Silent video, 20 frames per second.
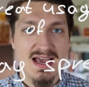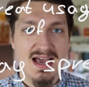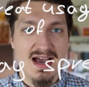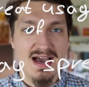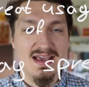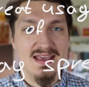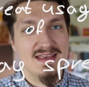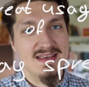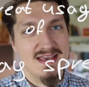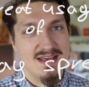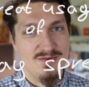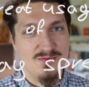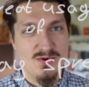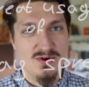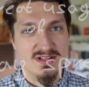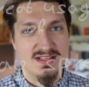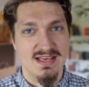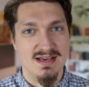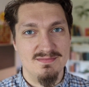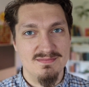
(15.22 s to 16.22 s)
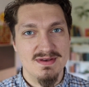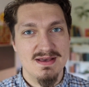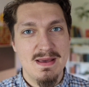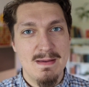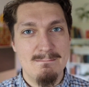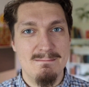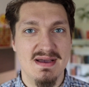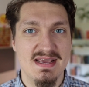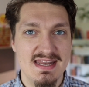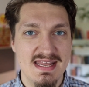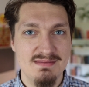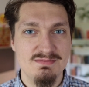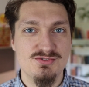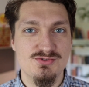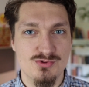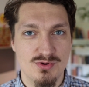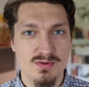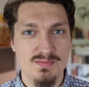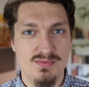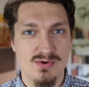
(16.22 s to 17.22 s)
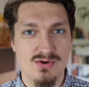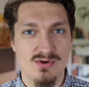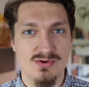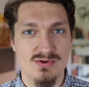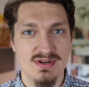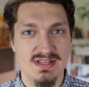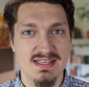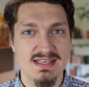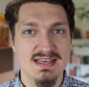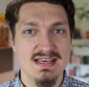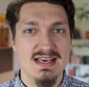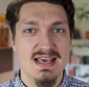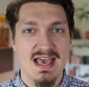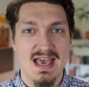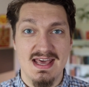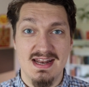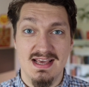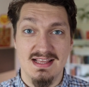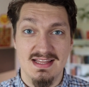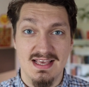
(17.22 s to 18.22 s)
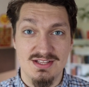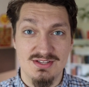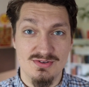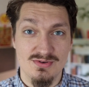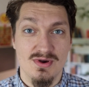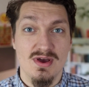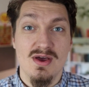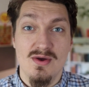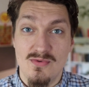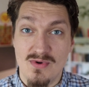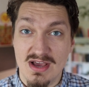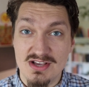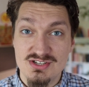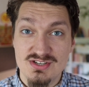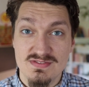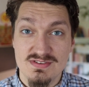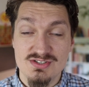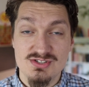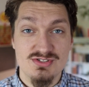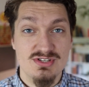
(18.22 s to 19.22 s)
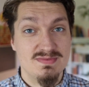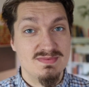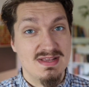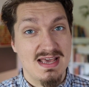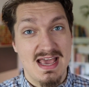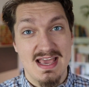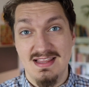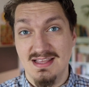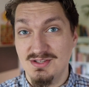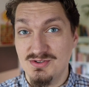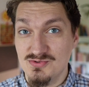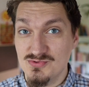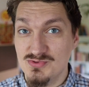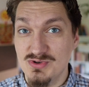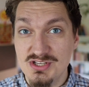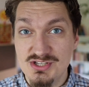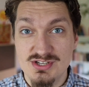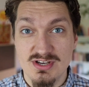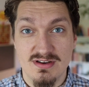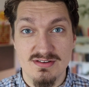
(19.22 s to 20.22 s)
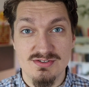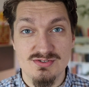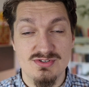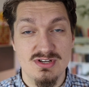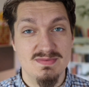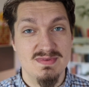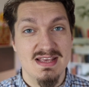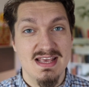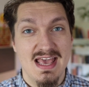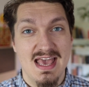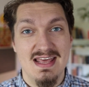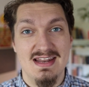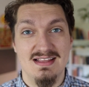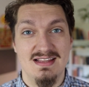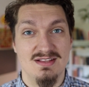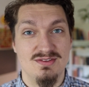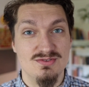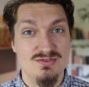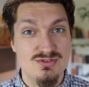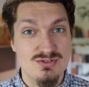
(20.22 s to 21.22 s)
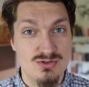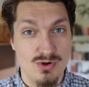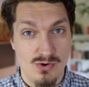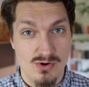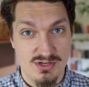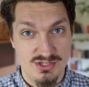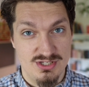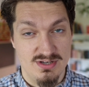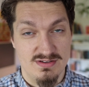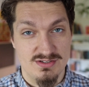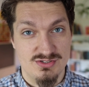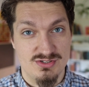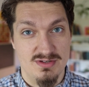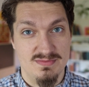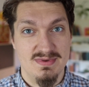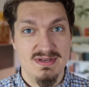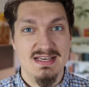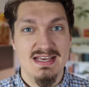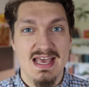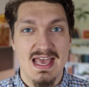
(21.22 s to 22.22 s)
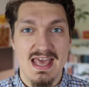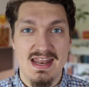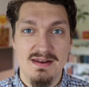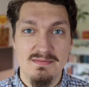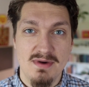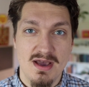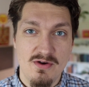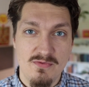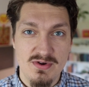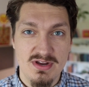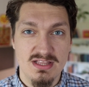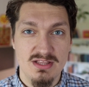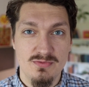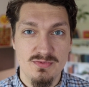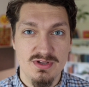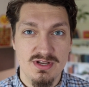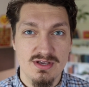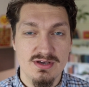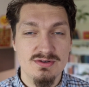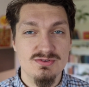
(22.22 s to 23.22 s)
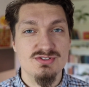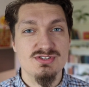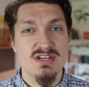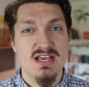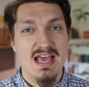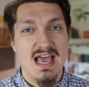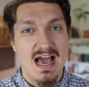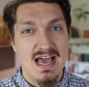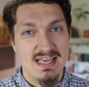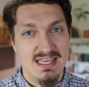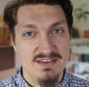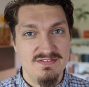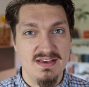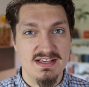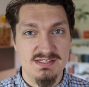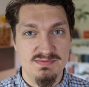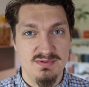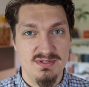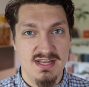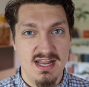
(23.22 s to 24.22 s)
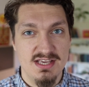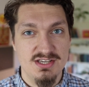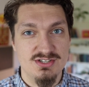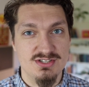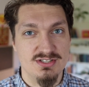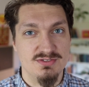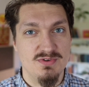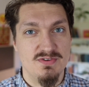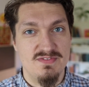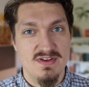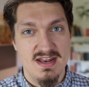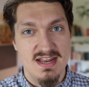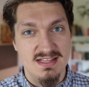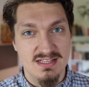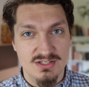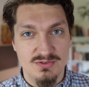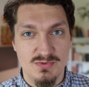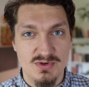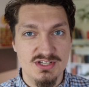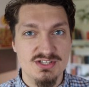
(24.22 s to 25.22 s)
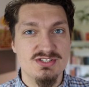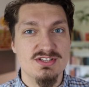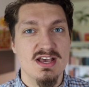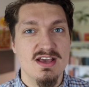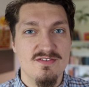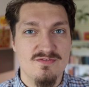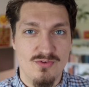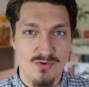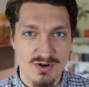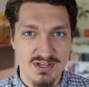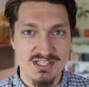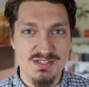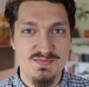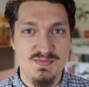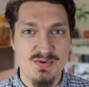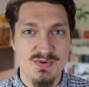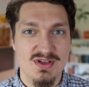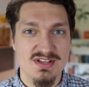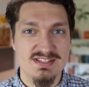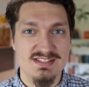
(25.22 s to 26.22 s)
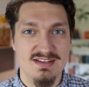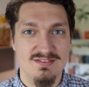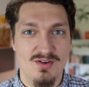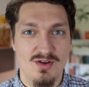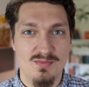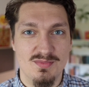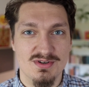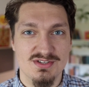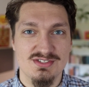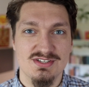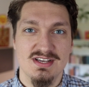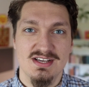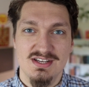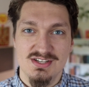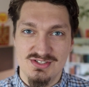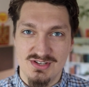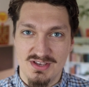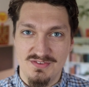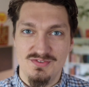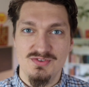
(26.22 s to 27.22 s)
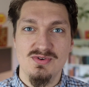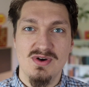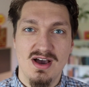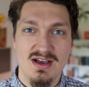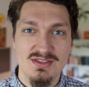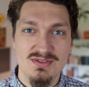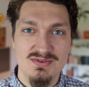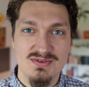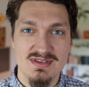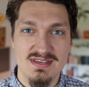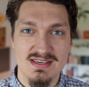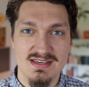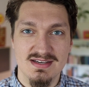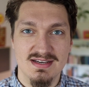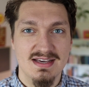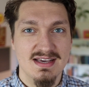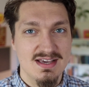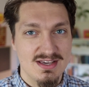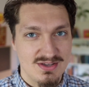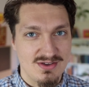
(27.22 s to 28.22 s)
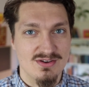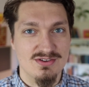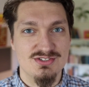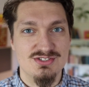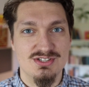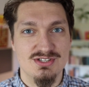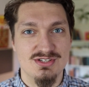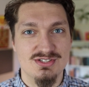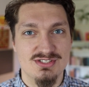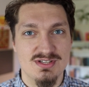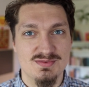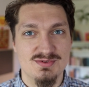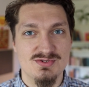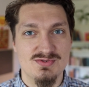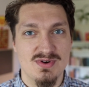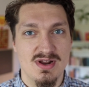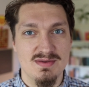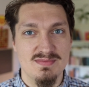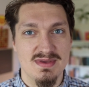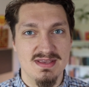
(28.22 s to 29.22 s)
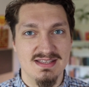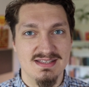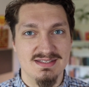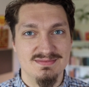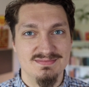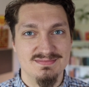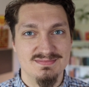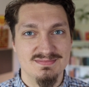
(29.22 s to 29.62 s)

Hi and welcome. My name is Pokorny and I like to write JavaScript, I like to read JavaScript and I like to talk JavaScript. And in my weekly videos, I give explanation with a little twist for experienced developers. So if you are new here, consider subscribing.